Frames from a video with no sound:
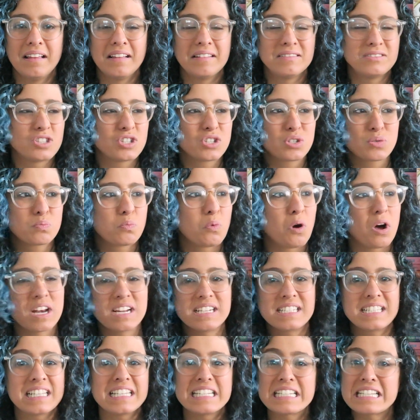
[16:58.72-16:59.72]
just
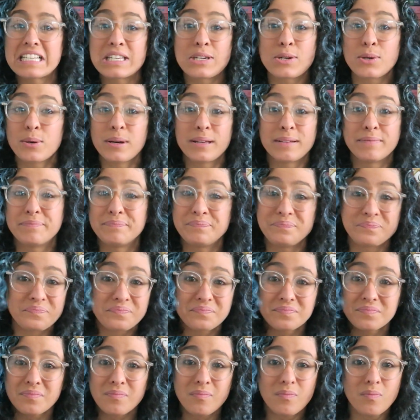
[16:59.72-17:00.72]
wanted to listen to it.
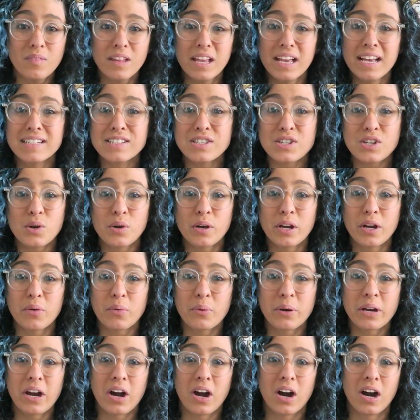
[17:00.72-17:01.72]
And so here
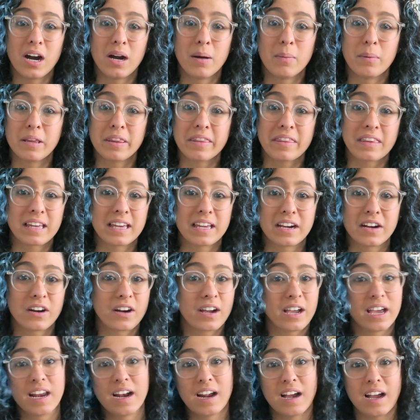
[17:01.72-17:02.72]
we are a month later,
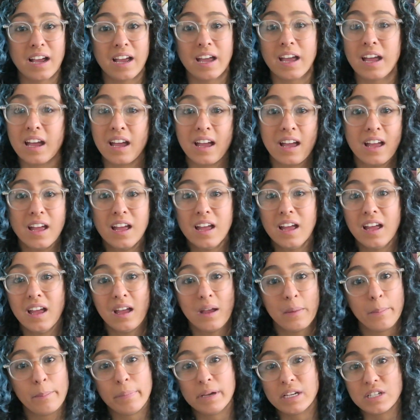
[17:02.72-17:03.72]
and I
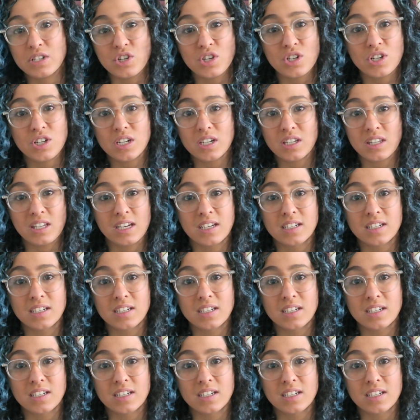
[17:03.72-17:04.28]
binged the